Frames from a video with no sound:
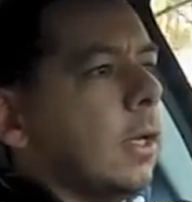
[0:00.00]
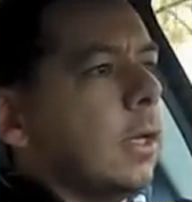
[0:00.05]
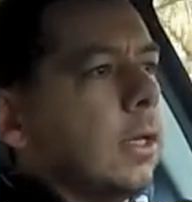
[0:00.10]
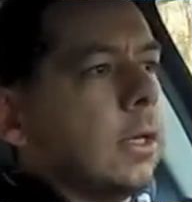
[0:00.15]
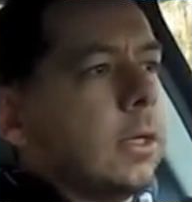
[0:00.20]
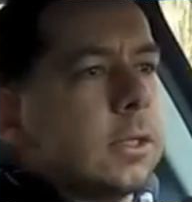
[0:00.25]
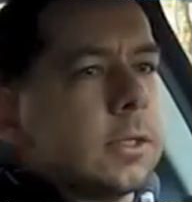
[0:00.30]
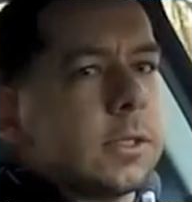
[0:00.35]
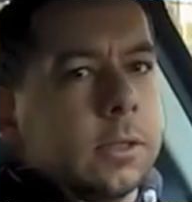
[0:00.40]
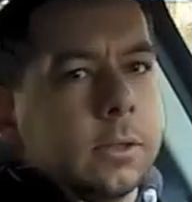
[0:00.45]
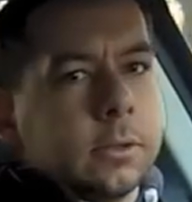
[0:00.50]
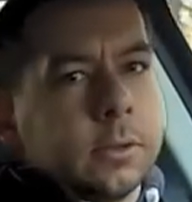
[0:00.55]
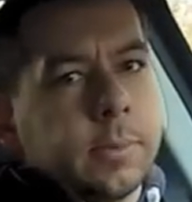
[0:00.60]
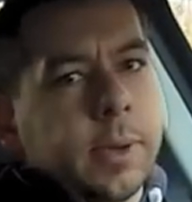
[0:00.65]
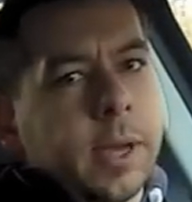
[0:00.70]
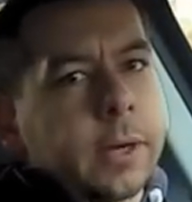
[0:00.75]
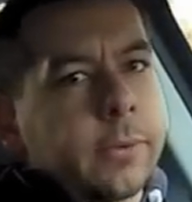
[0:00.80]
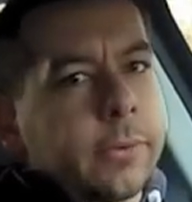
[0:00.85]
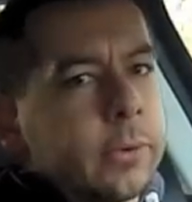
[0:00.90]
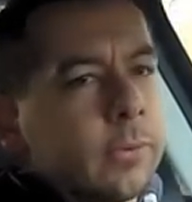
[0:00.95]
Uh, so the
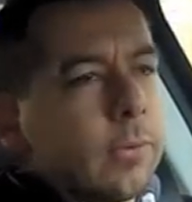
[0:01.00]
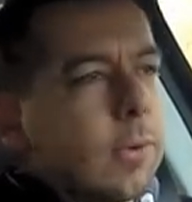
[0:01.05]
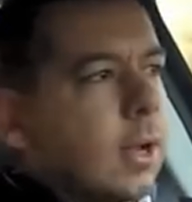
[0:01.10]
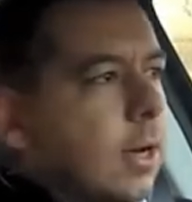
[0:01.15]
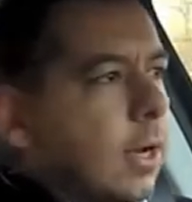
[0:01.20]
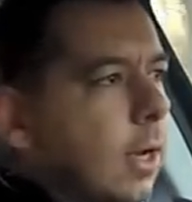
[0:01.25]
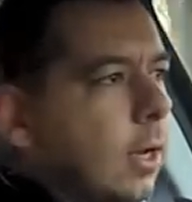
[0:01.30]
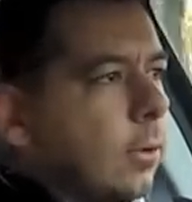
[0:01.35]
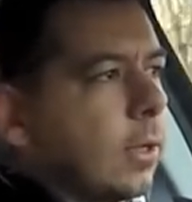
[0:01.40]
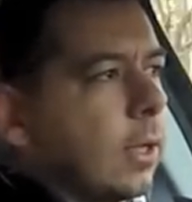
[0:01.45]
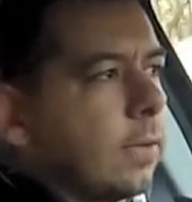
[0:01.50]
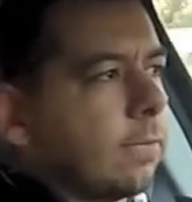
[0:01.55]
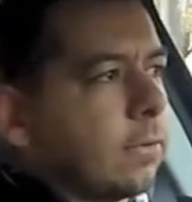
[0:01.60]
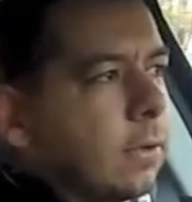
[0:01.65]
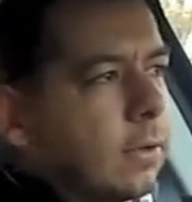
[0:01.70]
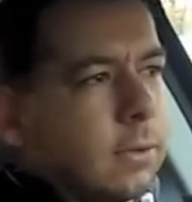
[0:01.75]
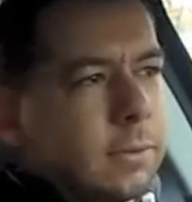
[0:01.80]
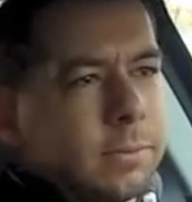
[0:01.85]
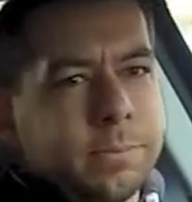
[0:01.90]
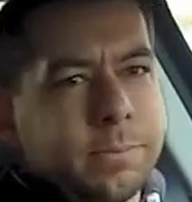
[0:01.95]
battery ran out
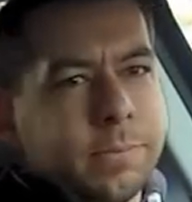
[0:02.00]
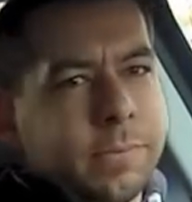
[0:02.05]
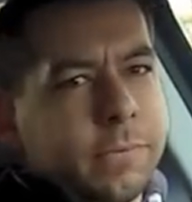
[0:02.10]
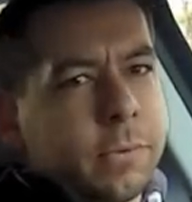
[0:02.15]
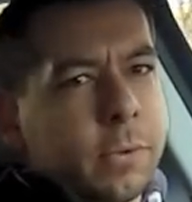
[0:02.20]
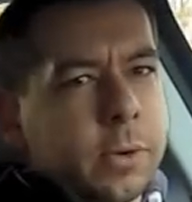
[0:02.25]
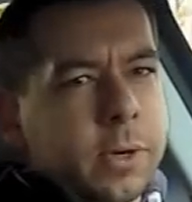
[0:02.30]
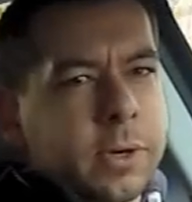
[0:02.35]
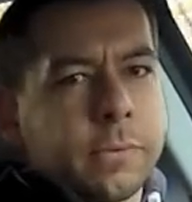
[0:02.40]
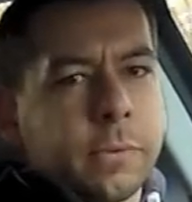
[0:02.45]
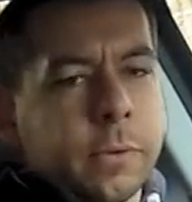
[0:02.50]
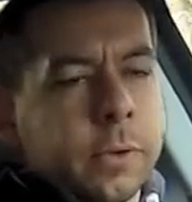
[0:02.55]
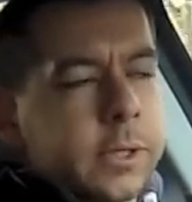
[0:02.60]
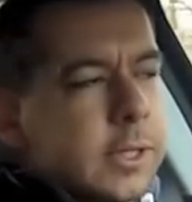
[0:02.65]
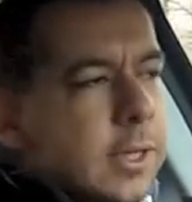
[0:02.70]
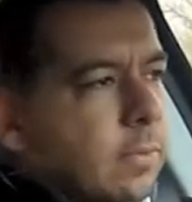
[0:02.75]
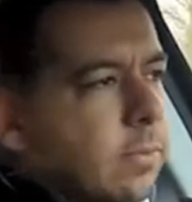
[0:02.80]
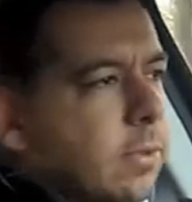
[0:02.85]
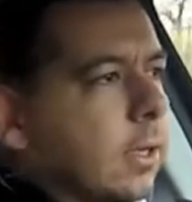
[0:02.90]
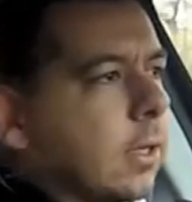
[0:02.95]
after 40, 40
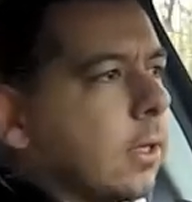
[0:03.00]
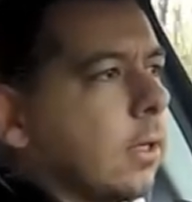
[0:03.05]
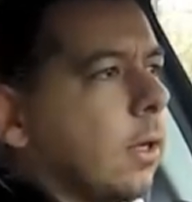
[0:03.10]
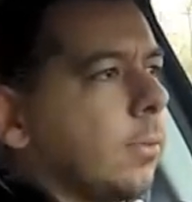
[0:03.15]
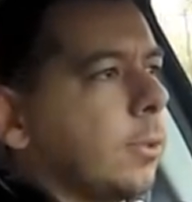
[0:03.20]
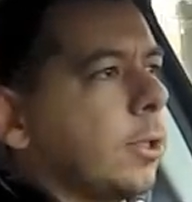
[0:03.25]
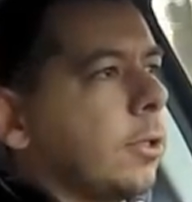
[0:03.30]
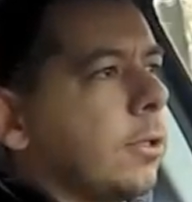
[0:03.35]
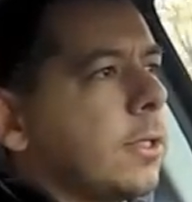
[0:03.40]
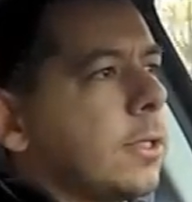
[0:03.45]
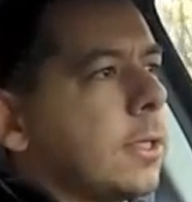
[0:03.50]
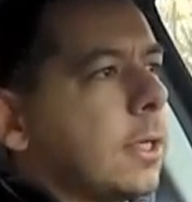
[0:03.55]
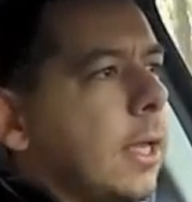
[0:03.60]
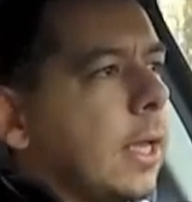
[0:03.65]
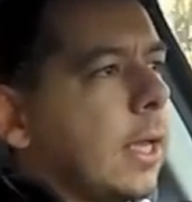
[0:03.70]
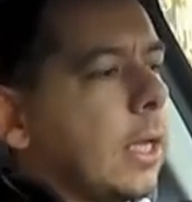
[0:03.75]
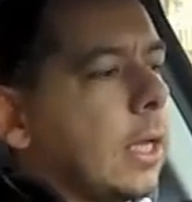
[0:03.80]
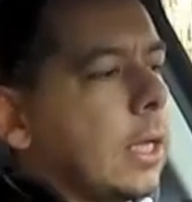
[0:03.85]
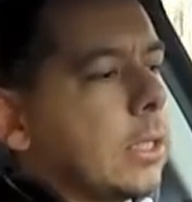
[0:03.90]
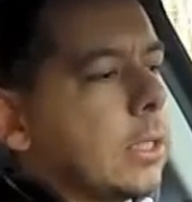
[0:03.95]
something kilometers,
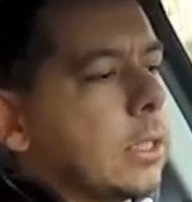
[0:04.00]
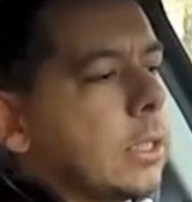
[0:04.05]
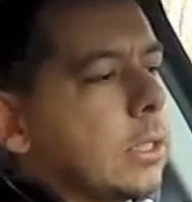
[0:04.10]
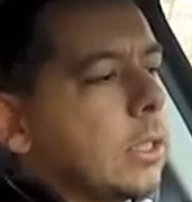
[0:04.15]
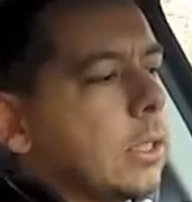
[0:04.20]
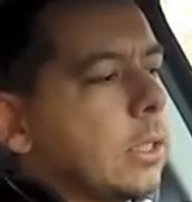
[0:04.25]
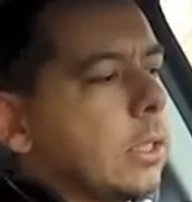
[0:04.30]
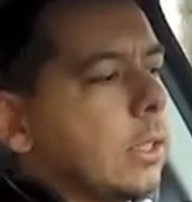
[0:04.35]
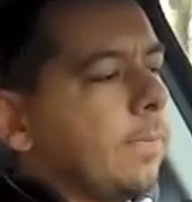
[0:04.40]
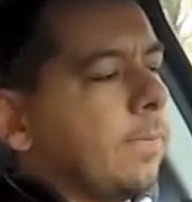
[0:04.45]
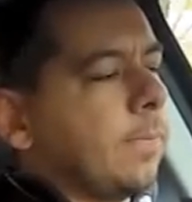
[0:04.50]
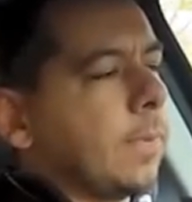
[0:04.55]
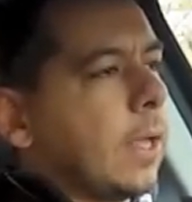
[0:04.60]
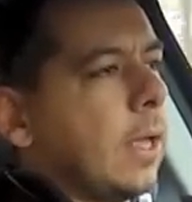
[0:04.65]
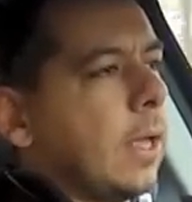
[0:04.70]
and uh,